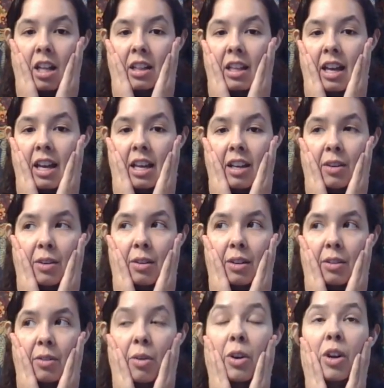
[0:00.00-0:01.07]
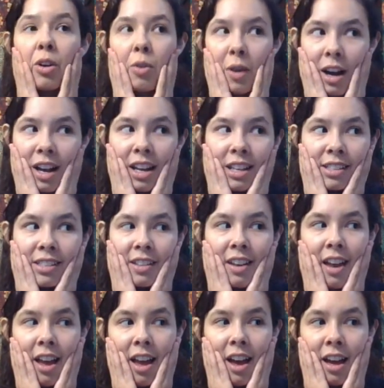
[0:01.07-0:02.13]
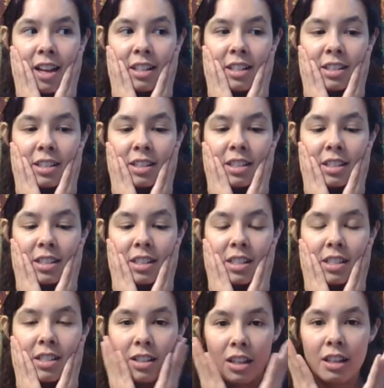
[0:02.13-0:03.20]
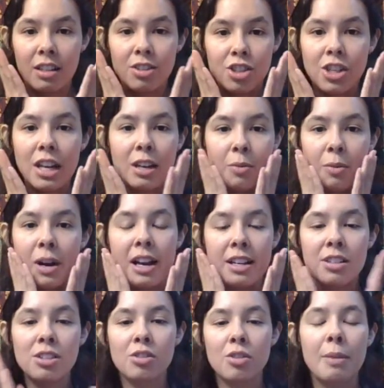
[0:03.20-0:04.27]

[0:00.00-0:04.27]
like oil wise and like shade wise.